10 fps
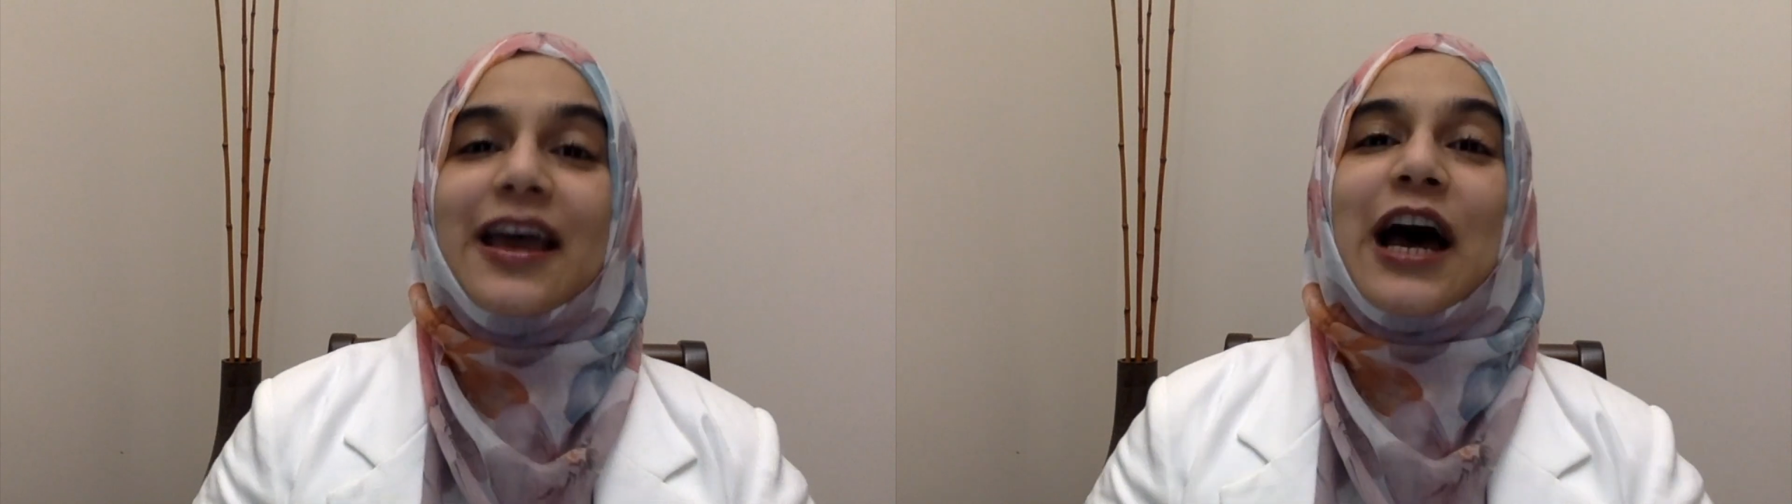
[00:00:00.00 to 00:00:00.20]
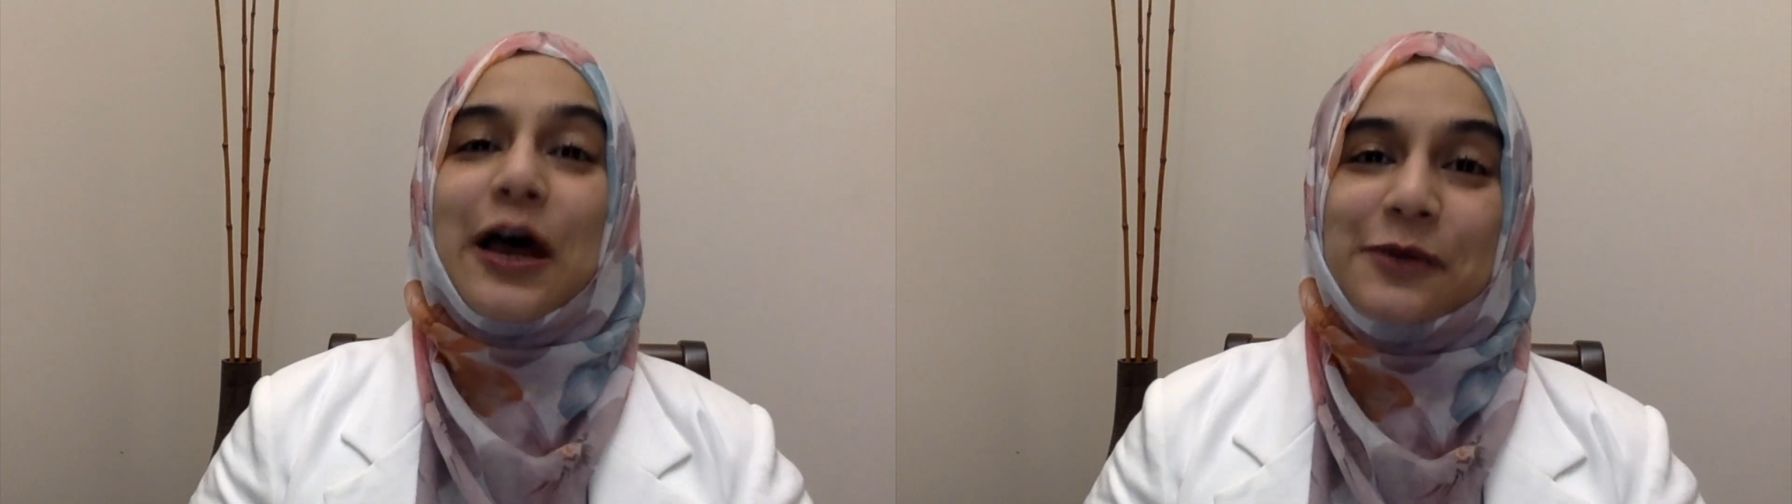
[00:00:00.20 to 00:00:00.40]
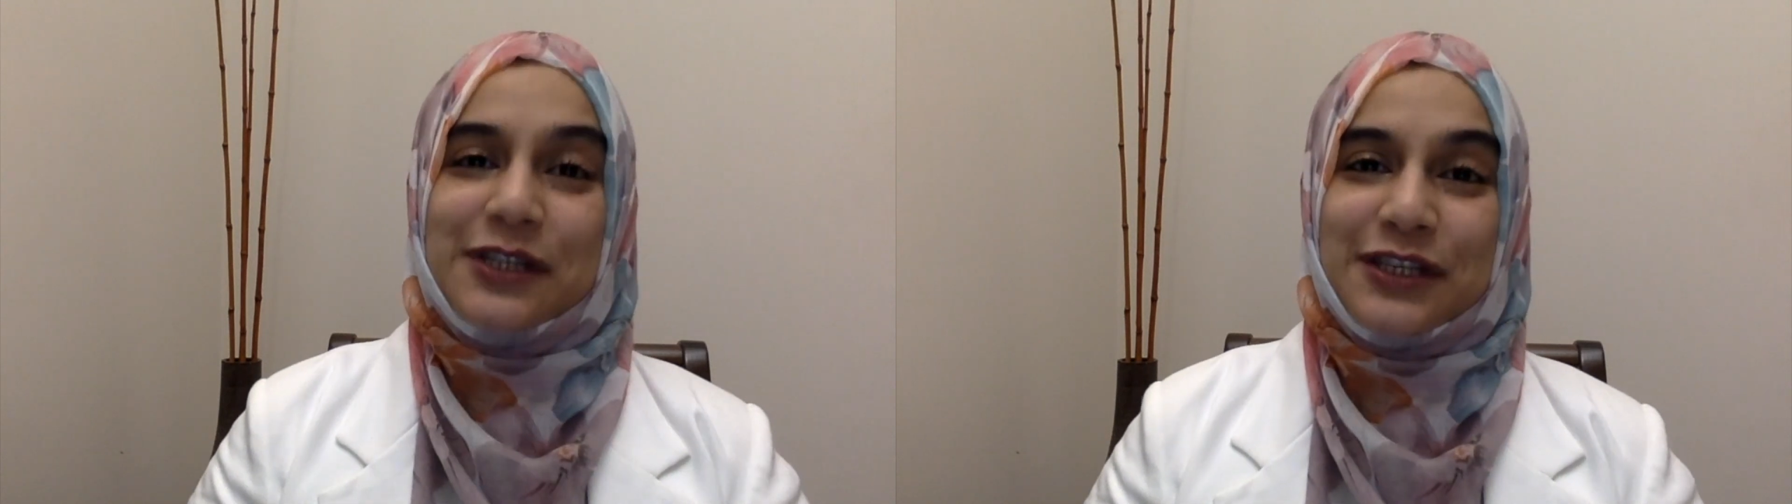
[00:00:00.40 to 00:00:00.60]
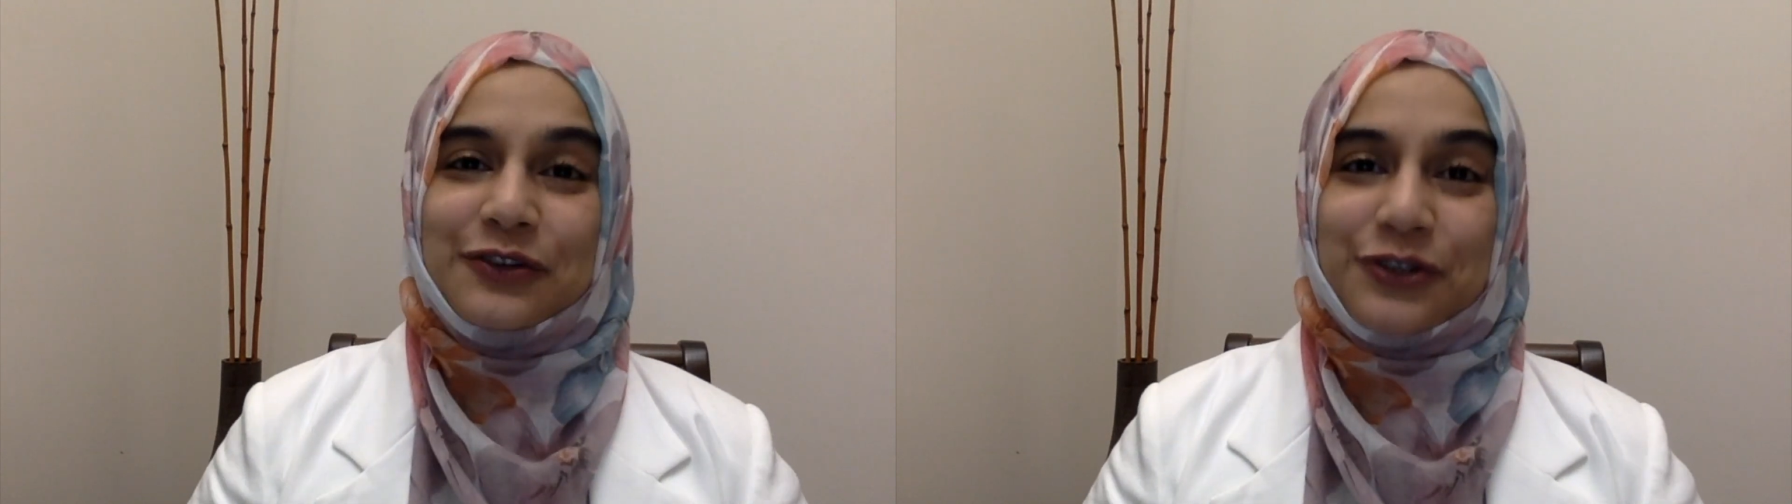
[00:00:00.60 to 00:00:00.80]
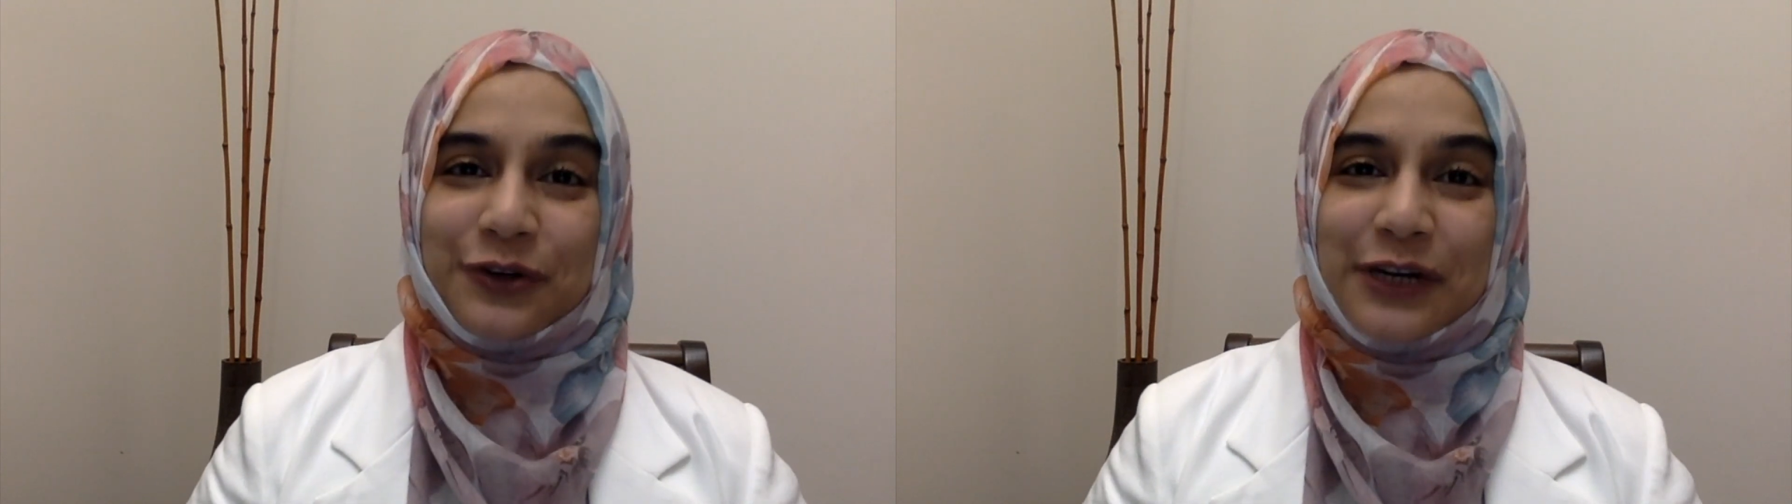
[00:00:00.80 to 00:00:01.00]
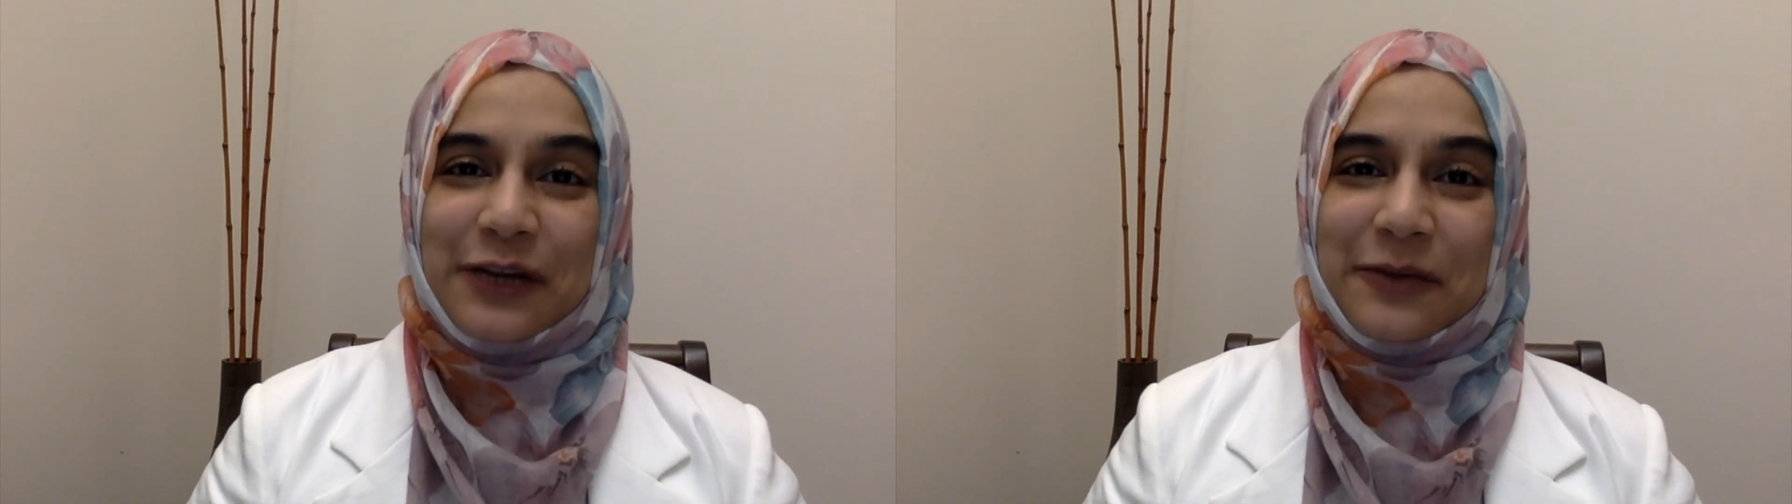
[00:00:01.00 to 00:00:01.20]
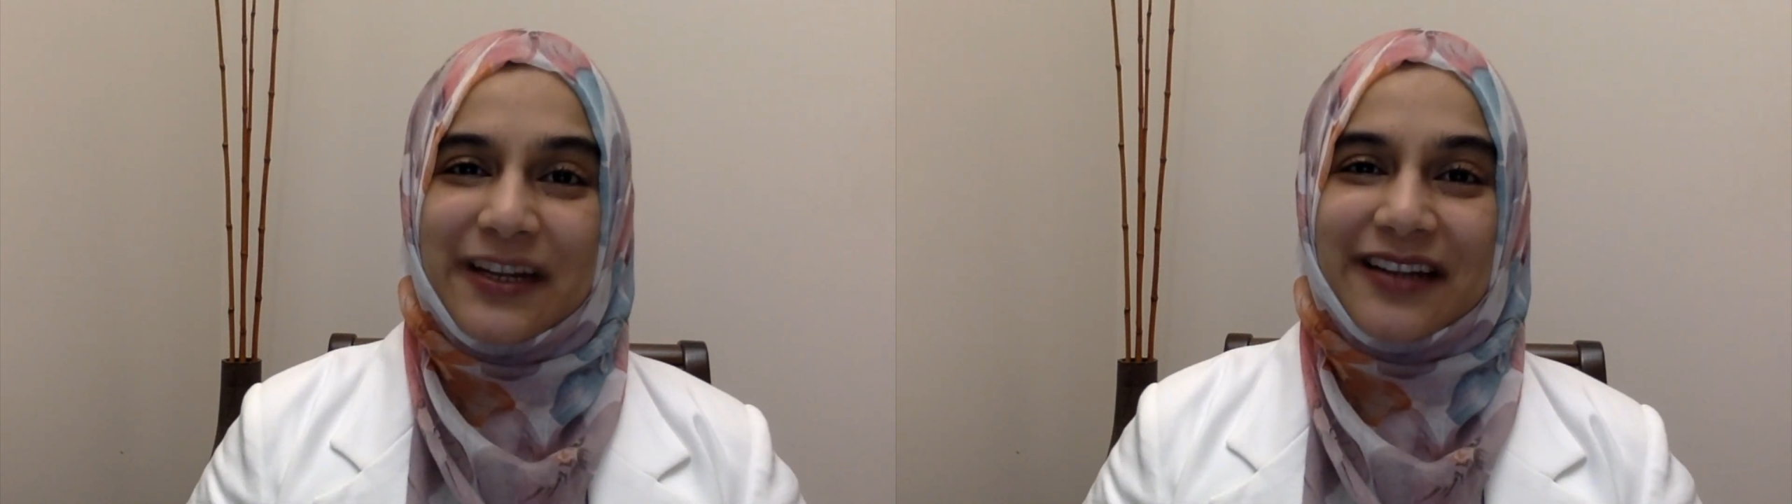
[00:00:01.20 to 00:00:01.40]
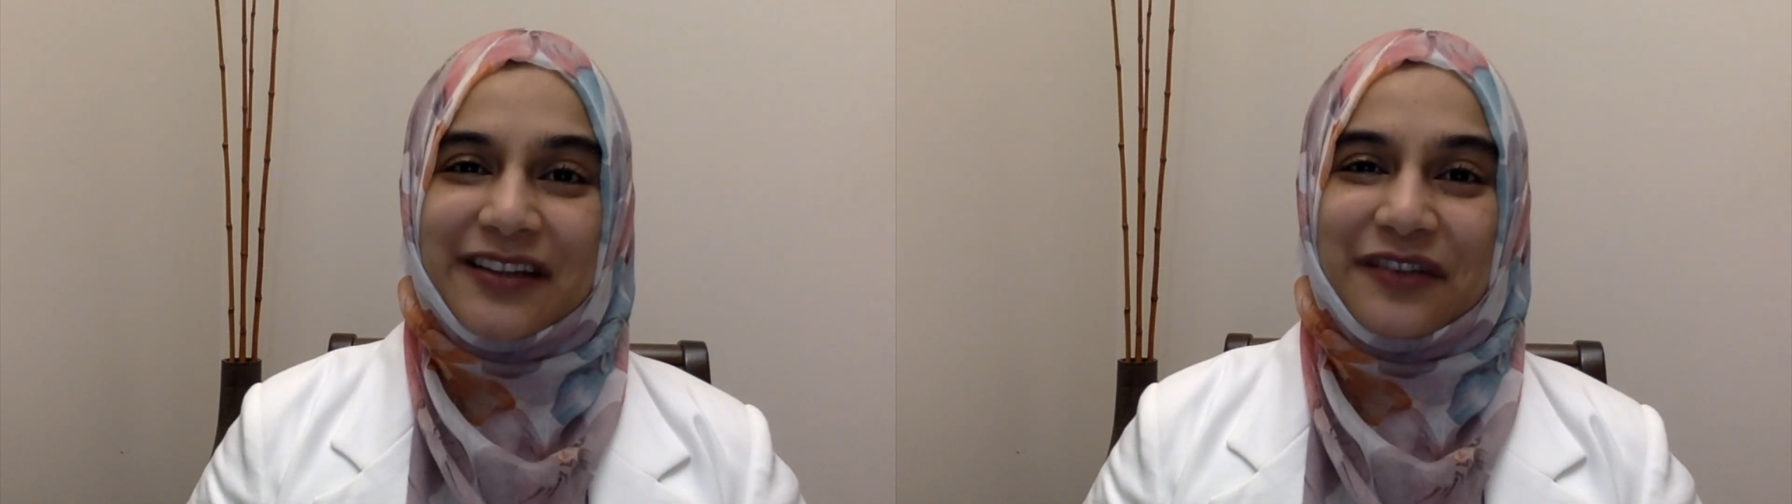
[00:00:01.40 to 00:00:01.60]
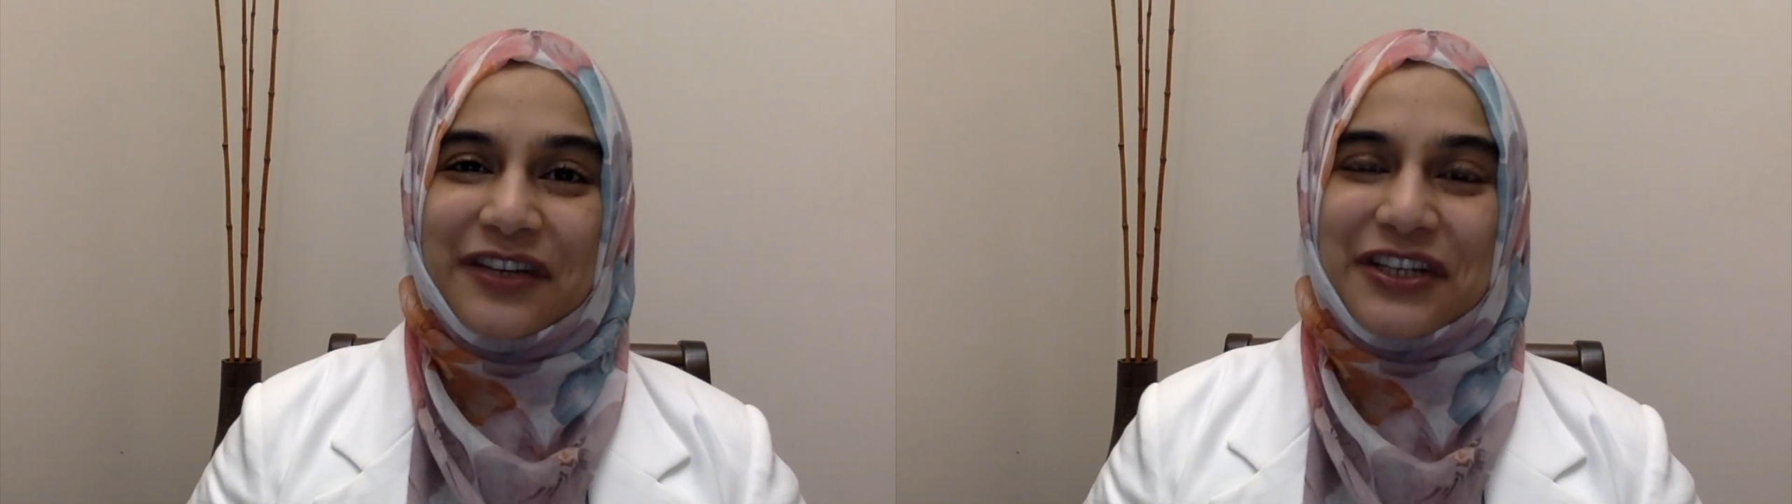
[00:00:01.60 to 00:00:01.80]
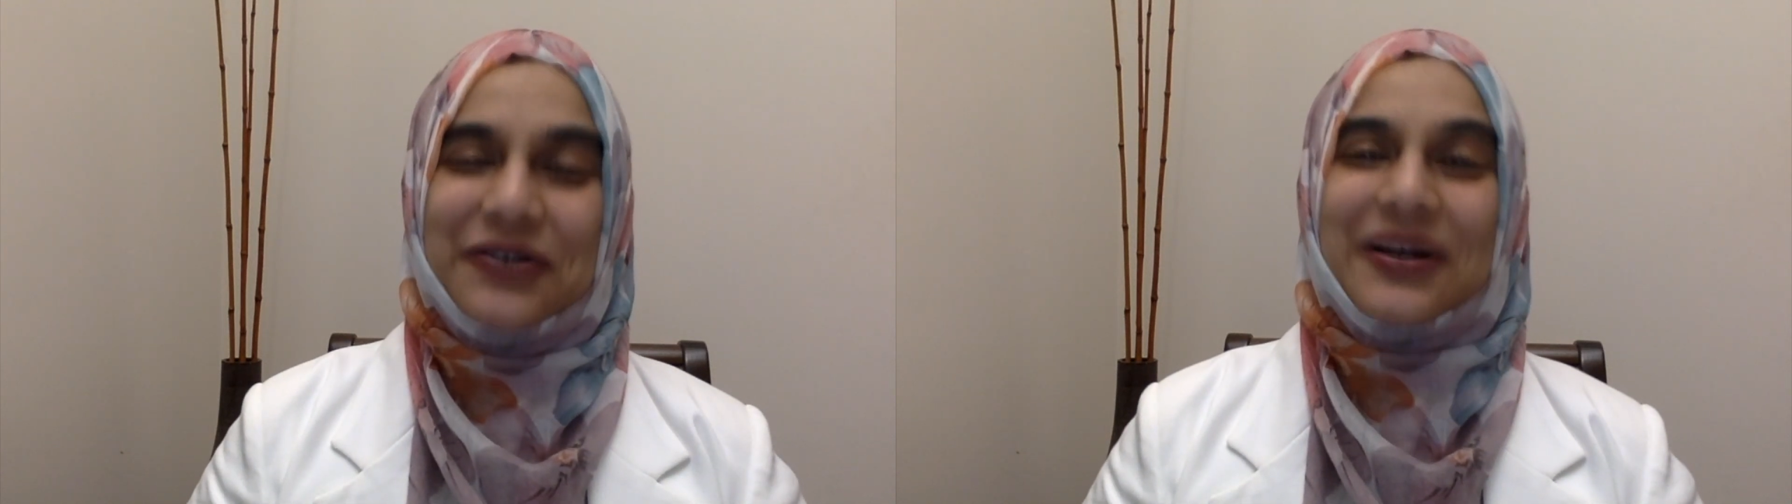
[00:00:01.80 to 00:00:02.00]
I will see you shortly with another
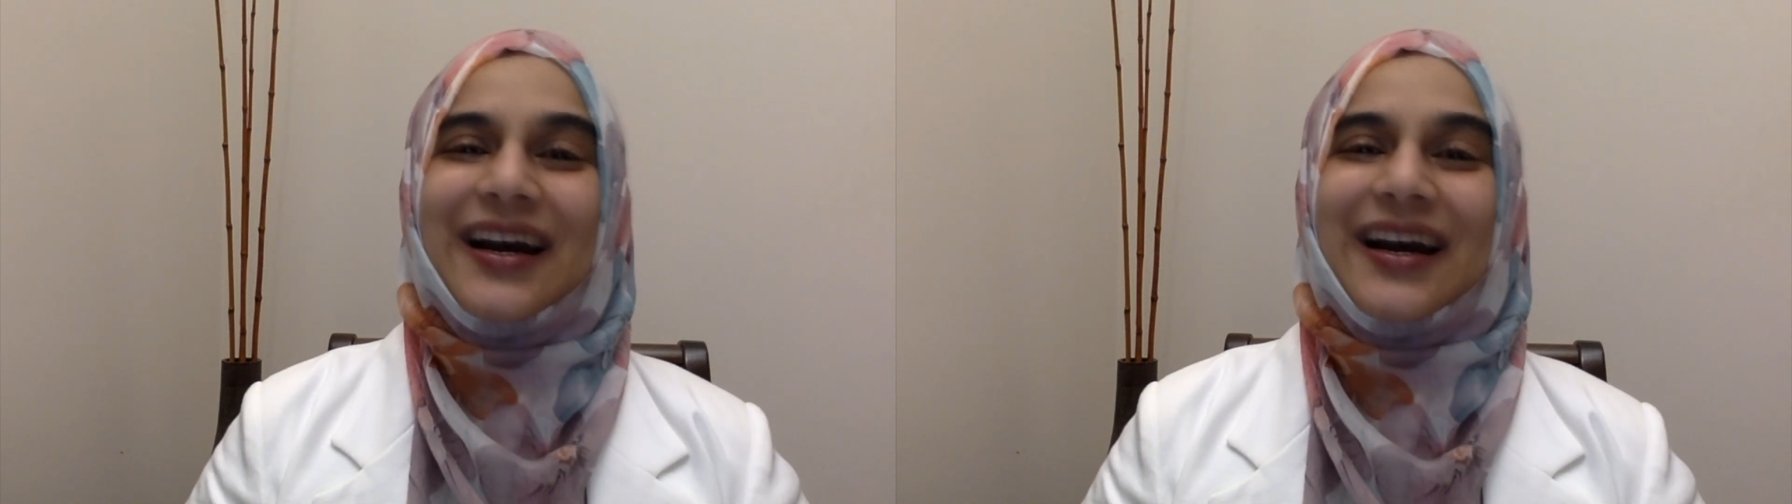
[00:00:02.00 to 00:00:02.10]
video.